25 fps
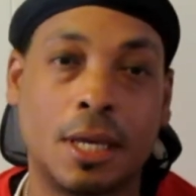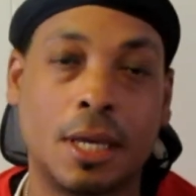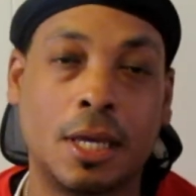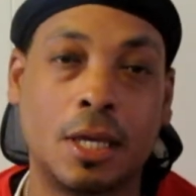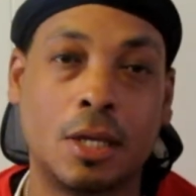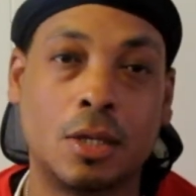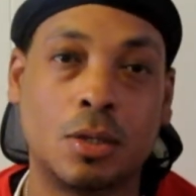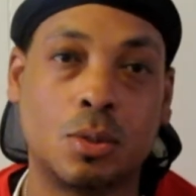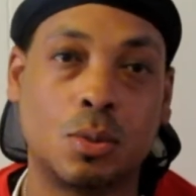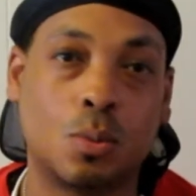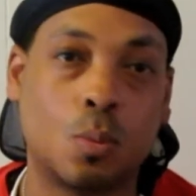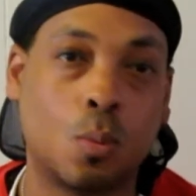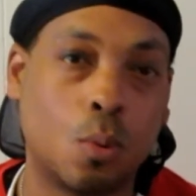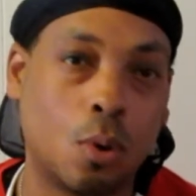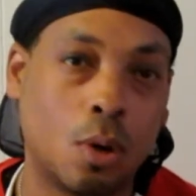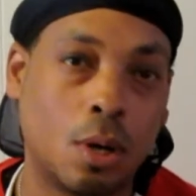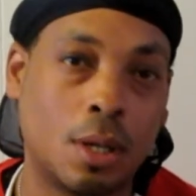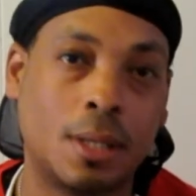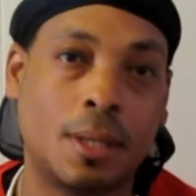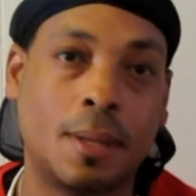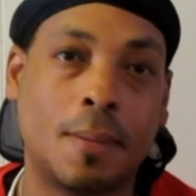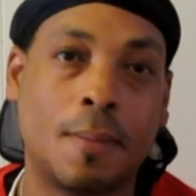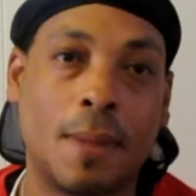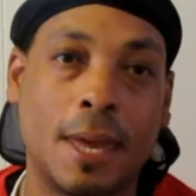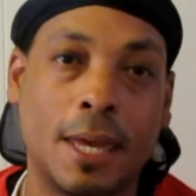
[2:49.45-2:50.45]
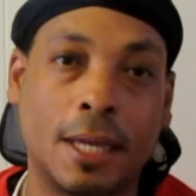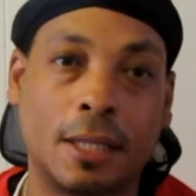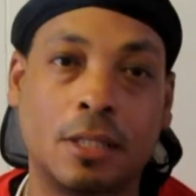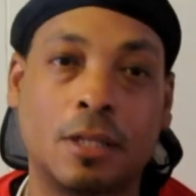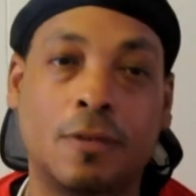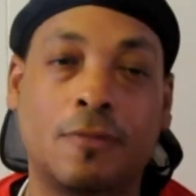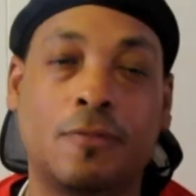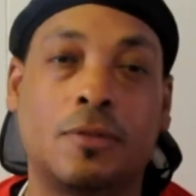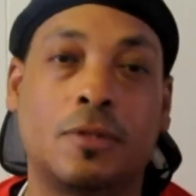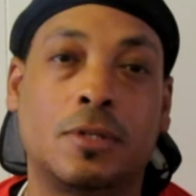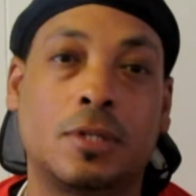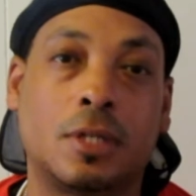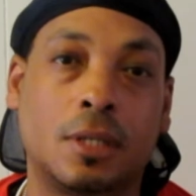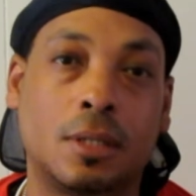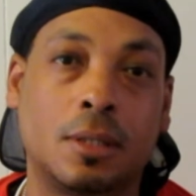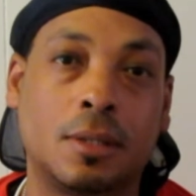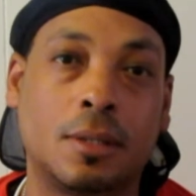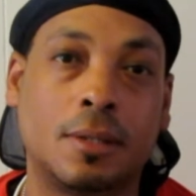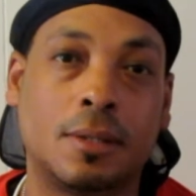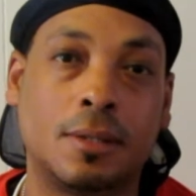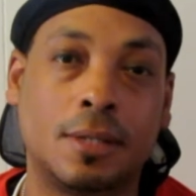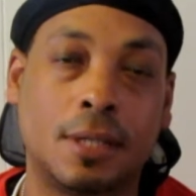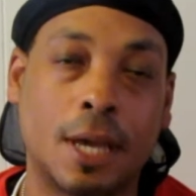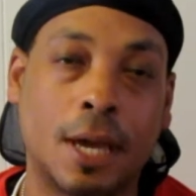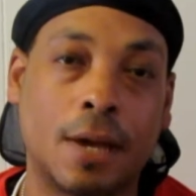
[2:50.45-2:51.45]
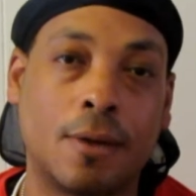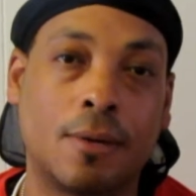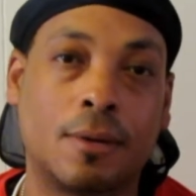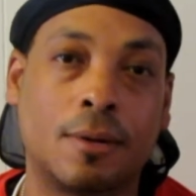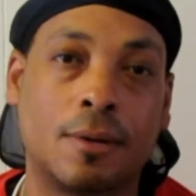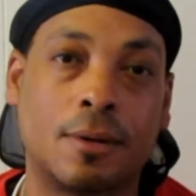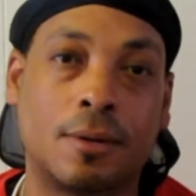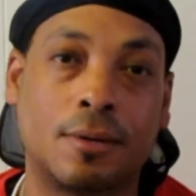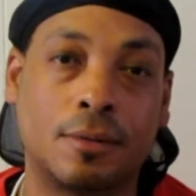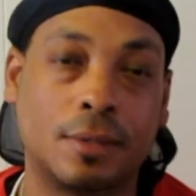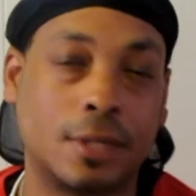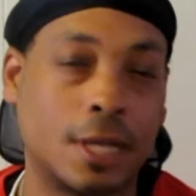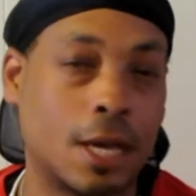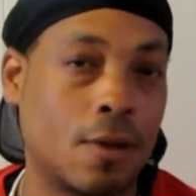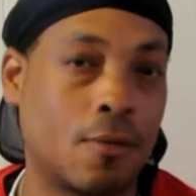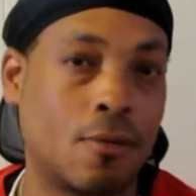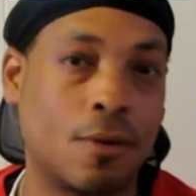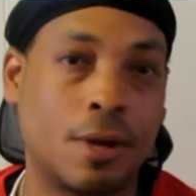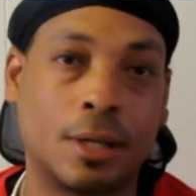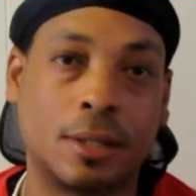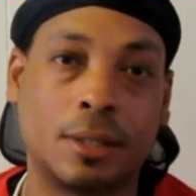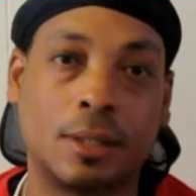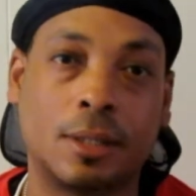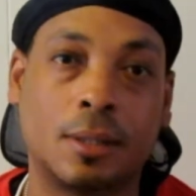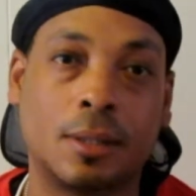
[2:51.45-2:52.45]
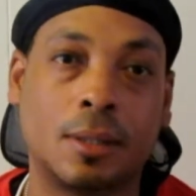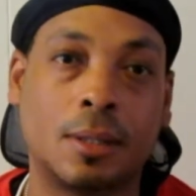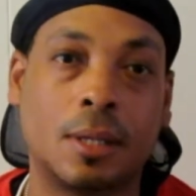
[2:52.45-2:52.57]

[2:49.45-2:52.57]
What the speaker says: is one magnificent director.